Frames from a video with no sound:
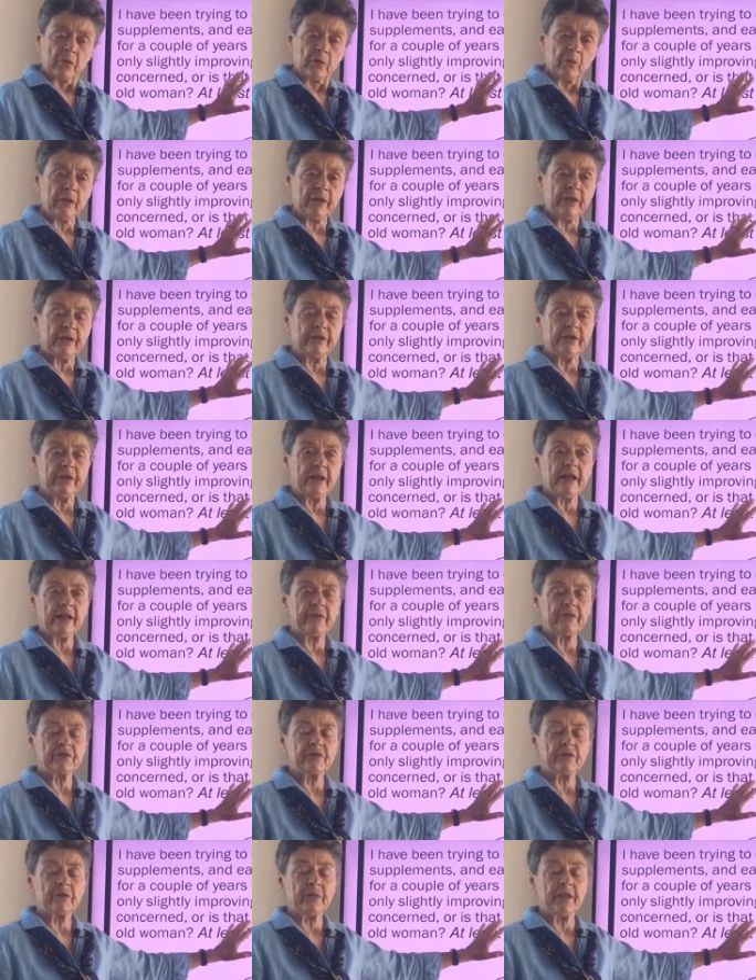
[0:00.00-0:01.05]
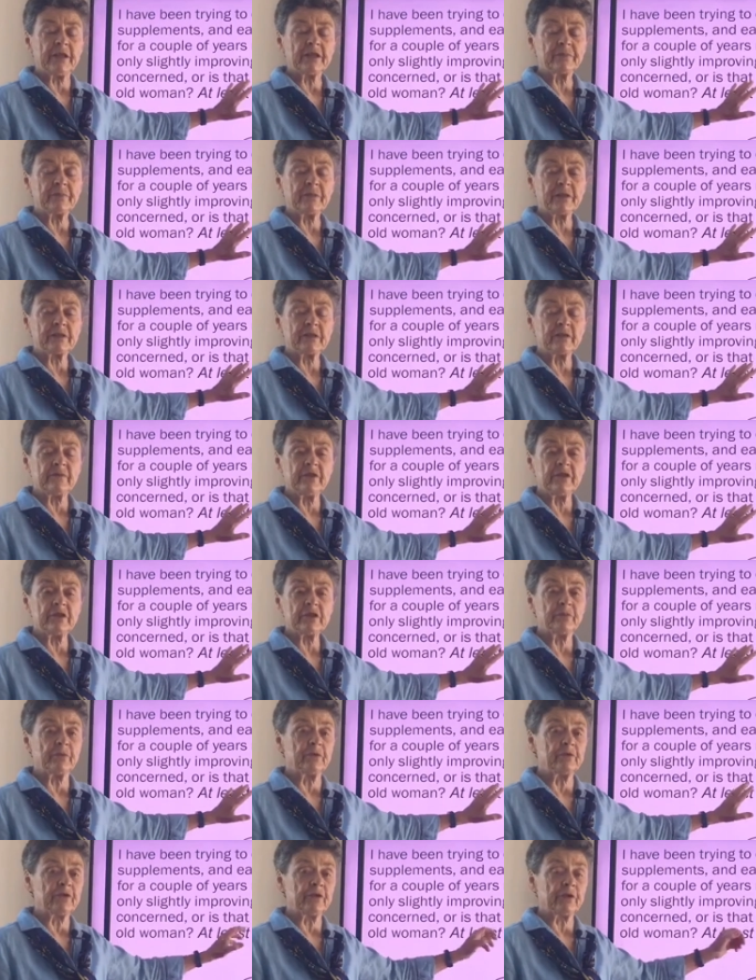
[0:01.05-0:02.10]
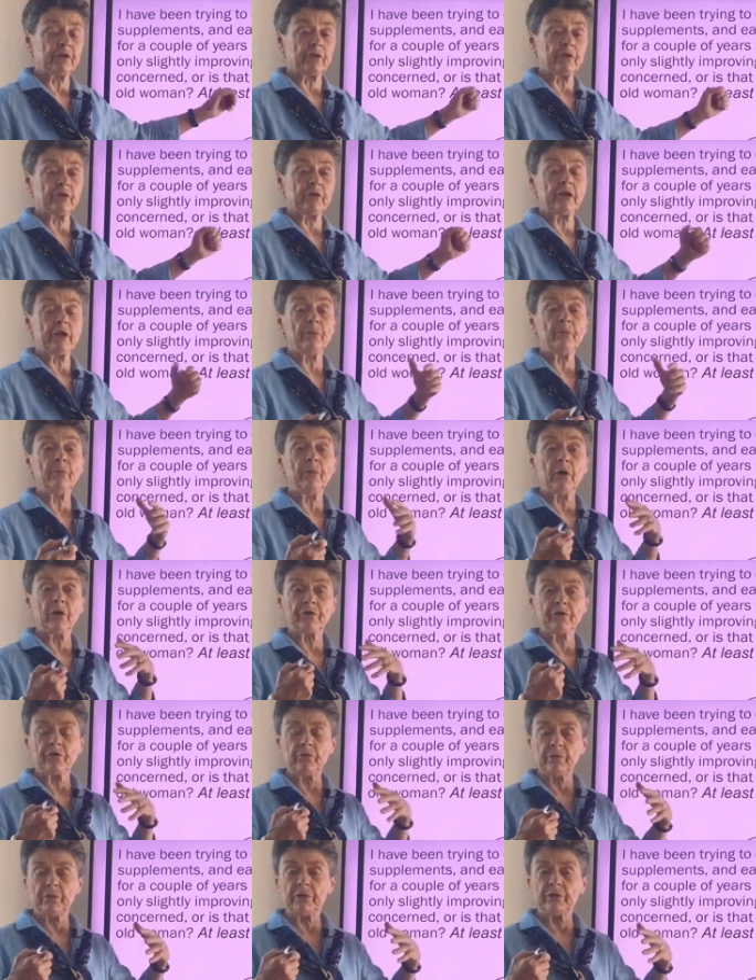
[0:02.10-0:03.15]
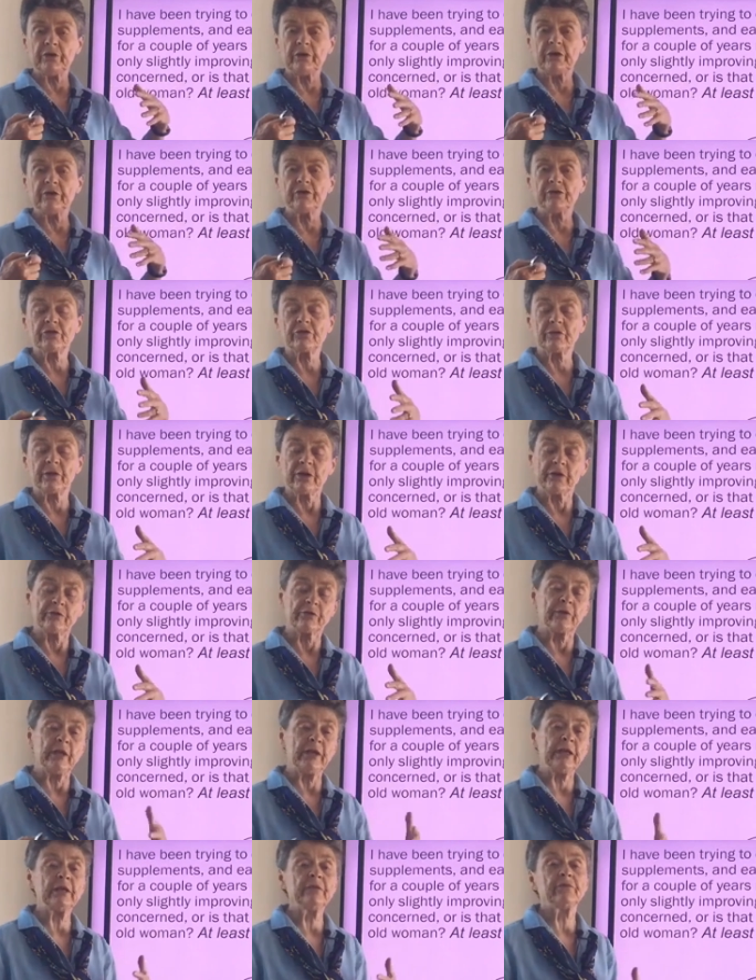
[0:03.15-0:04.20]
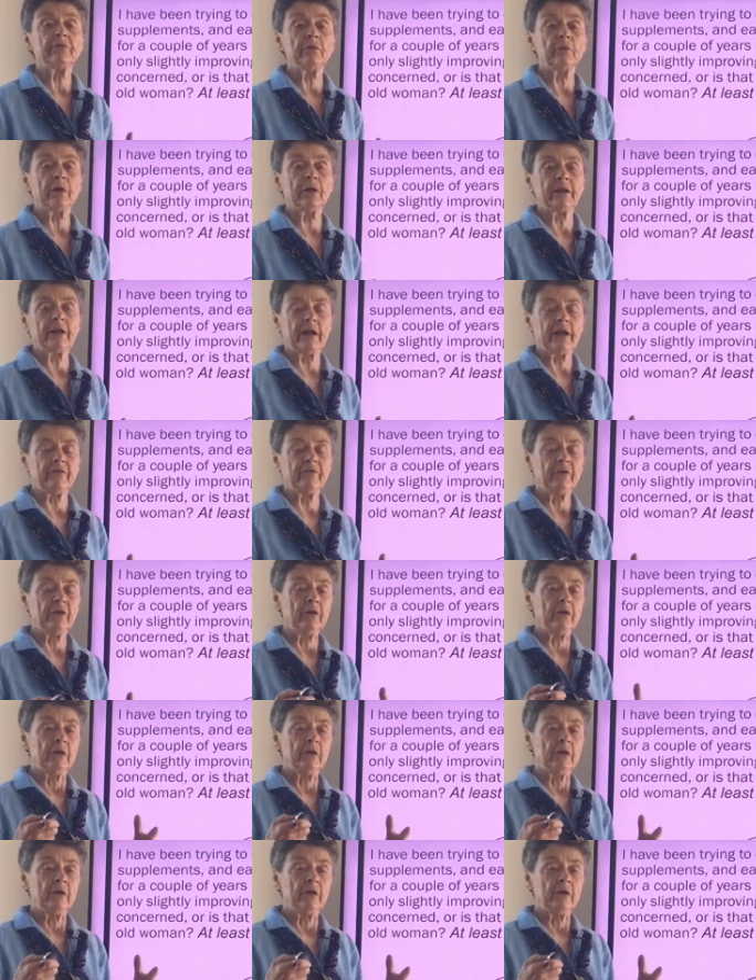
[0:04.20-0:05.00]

We can enhance some aspects of this, particularly the muscle building and strength training if we want to have